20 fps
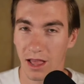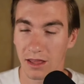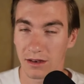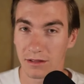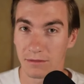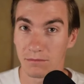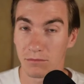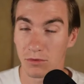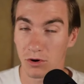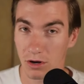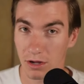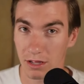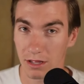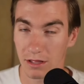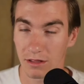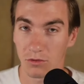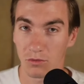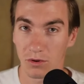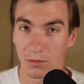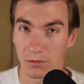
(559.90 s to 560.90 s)
Andy
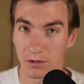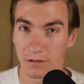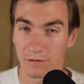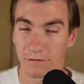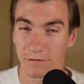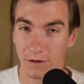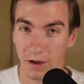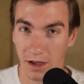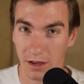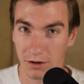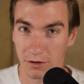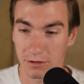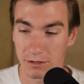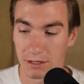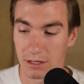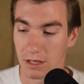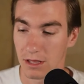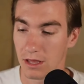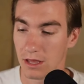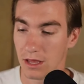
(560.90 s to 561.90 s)
Murray in the Wimbledon
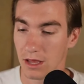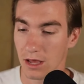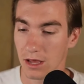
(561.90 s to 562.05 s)
final.